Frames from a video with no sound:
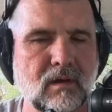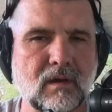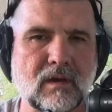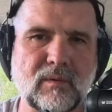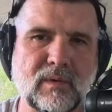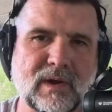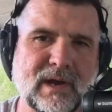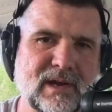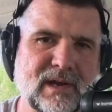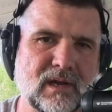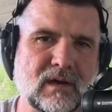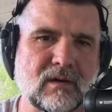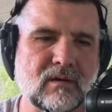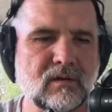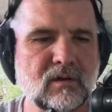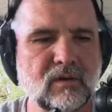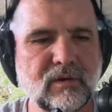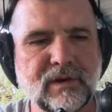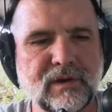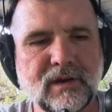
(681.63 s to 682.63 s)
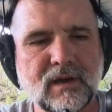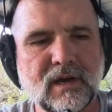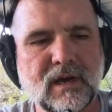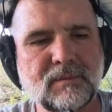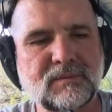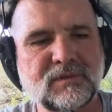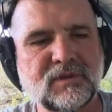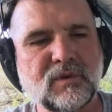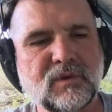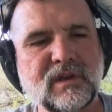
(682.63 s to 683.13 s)
All right, all loaded
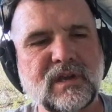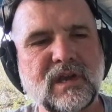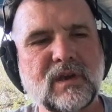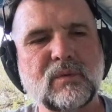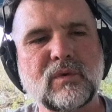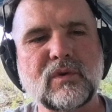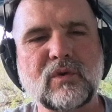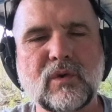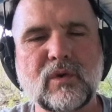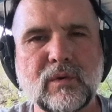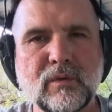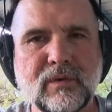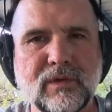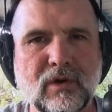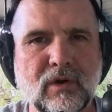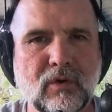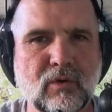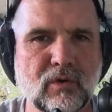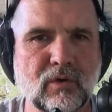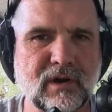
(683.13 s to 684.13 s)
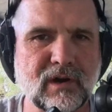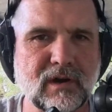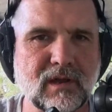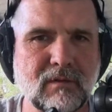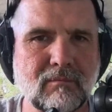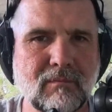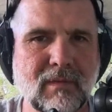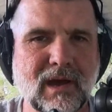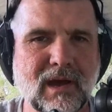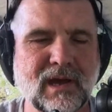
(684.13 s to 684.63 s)
up. So again, we're going with a
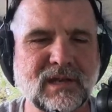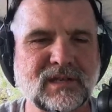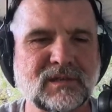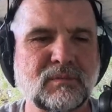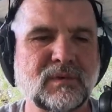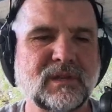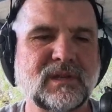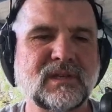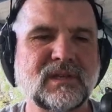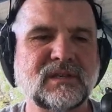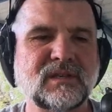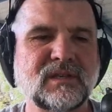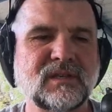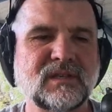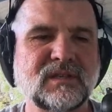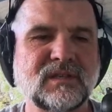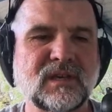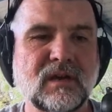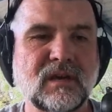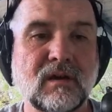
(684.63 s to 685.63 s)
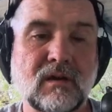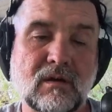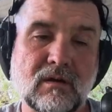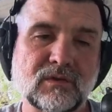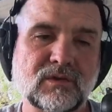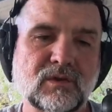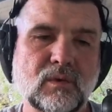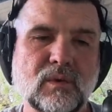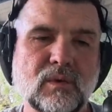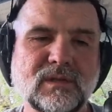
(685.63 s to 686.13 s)
Hornady match, but this is
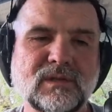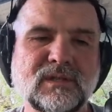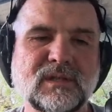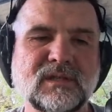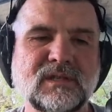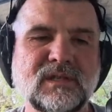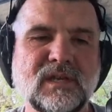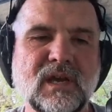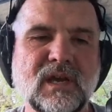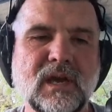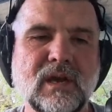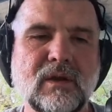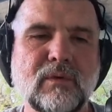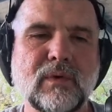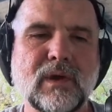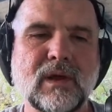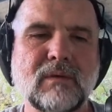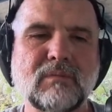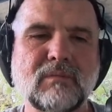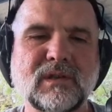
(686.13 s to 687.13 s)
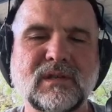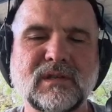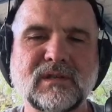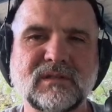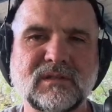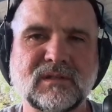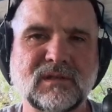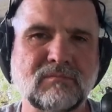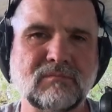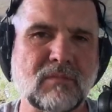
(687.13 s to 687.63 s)
also 168 grain, but
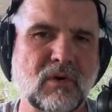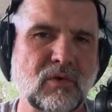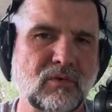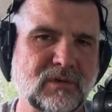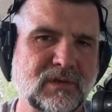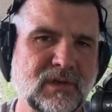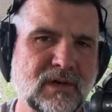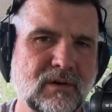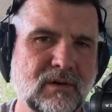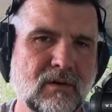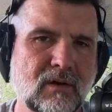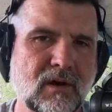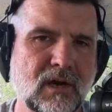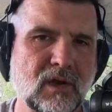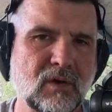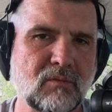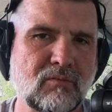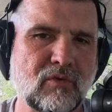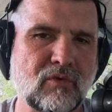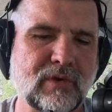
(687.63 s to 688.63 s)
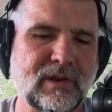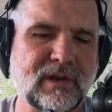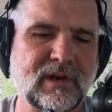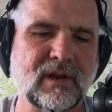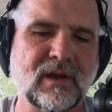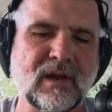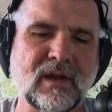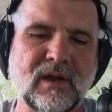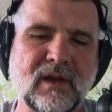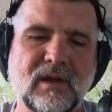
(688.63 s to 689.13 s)
this is a boat tail hollow point.
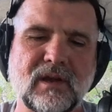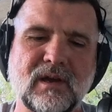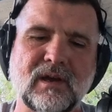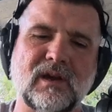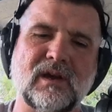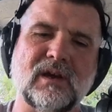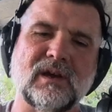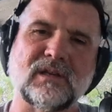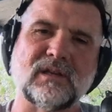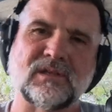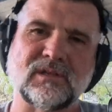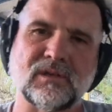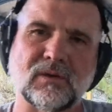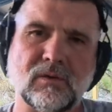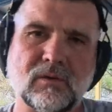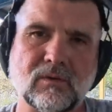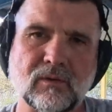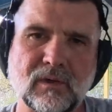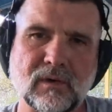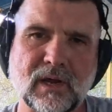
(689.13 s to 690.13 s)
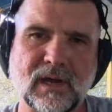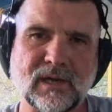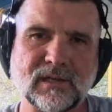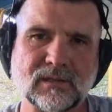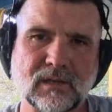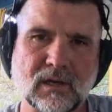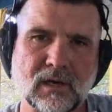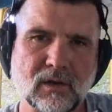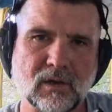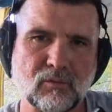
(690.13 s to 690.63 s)
So nice
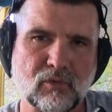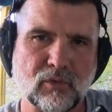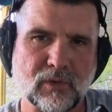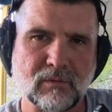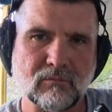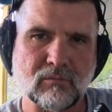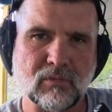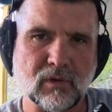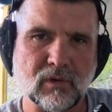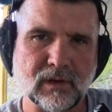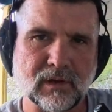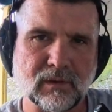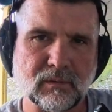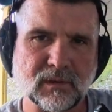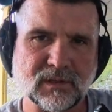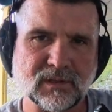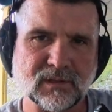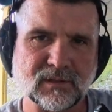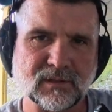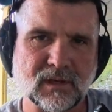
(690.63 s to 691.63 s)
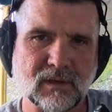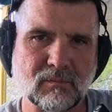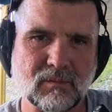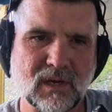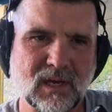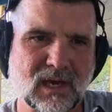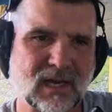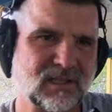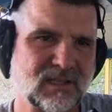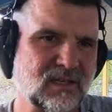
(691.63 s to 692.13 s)
hollow point bullet, which is going to
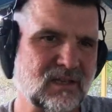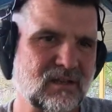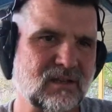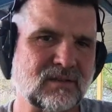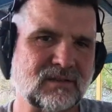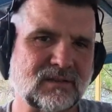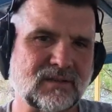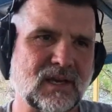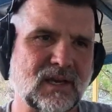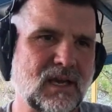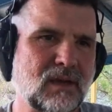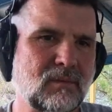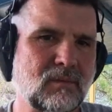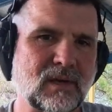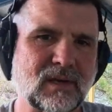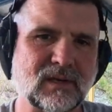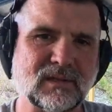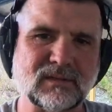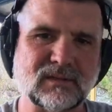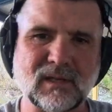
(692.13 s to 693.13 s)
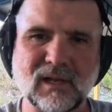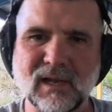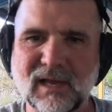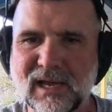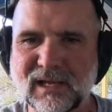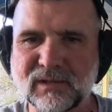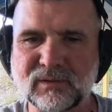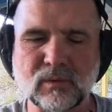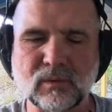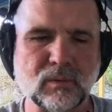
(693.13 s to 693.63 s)
be actually the same as the
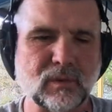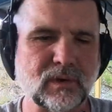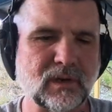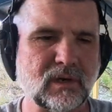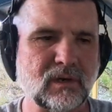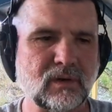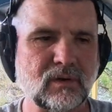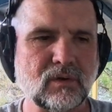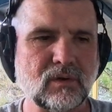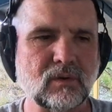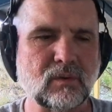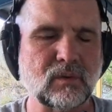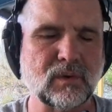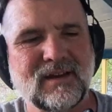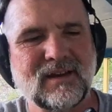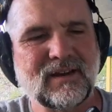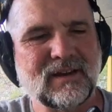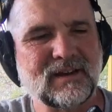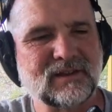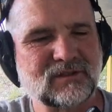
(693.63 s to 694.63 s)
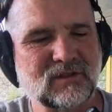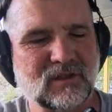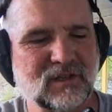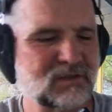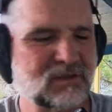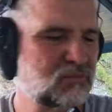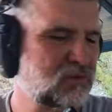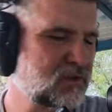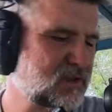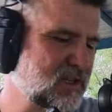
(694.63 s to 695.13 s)
last one we're going to do. So
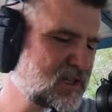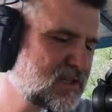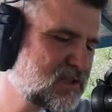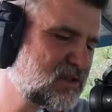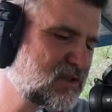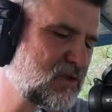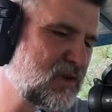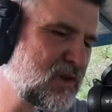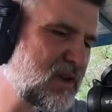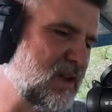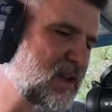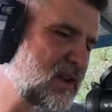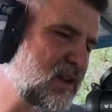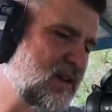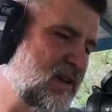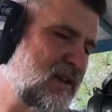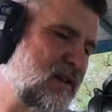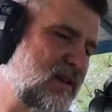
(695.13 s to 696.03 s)
let's put these 3 in